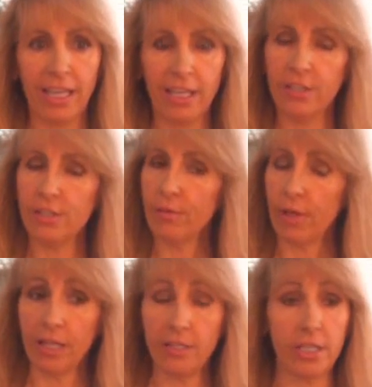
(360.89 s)
it is
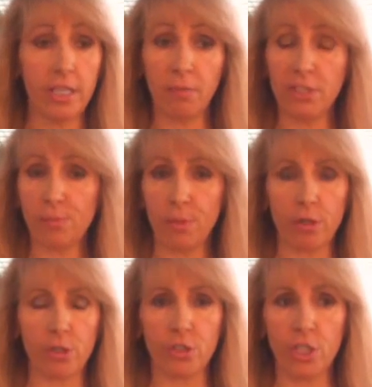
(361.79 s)
a deeply
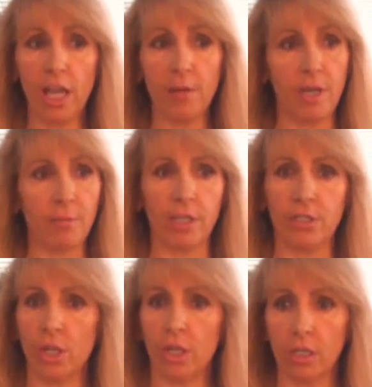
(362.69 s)
spiritual time, and I'm
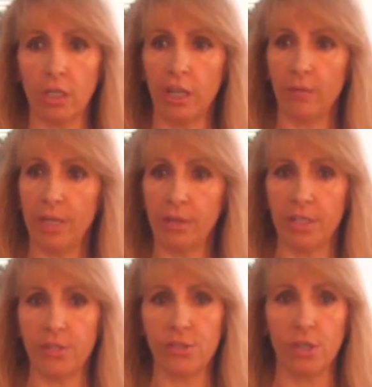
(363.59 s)
going to talk a lot about
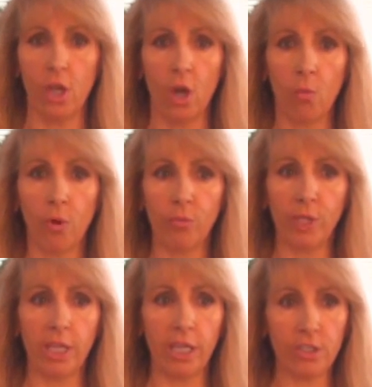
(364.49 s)
this when
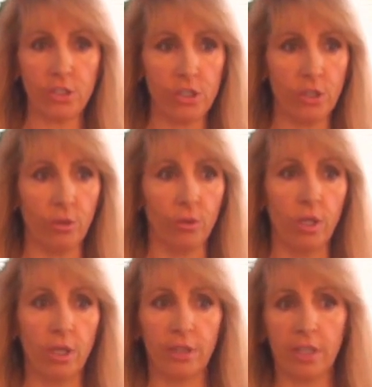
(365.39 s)
we get to
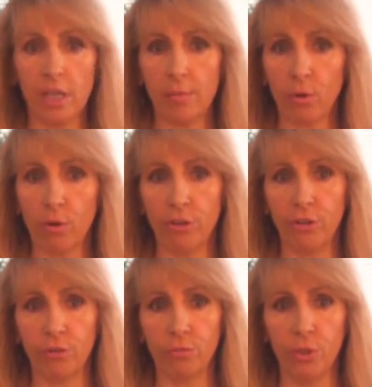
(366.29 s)
the Capricorn
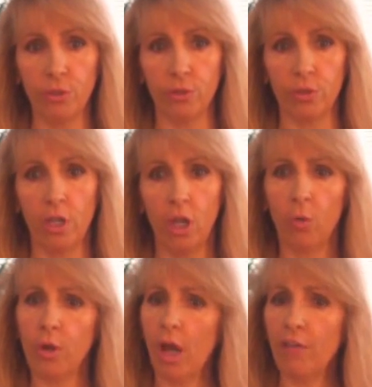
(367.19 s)
new moon.
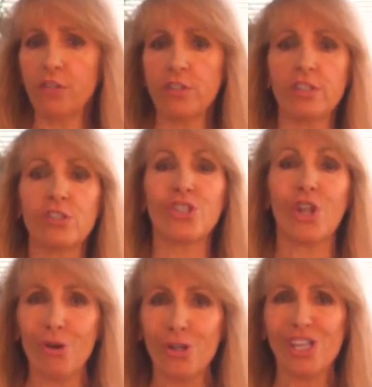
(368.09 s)
We often
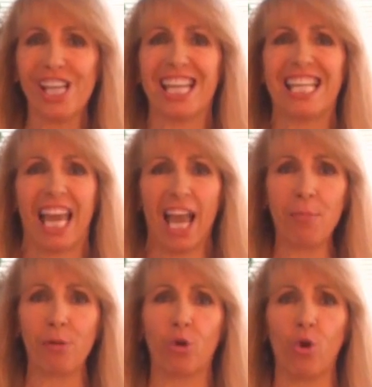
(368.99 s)
associate
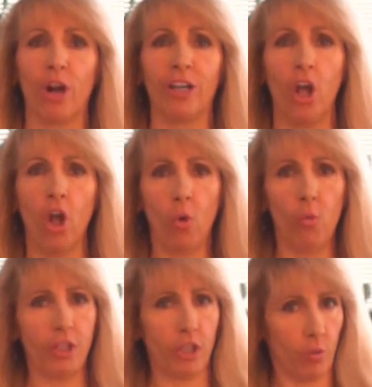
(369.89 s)
Capricorn
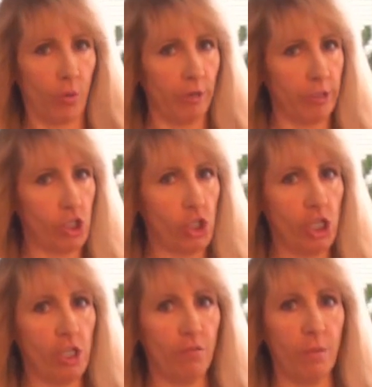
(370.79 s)
with career
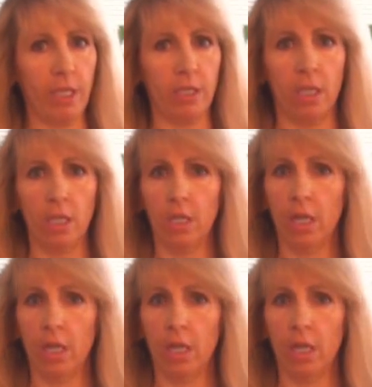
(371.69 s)
achievement,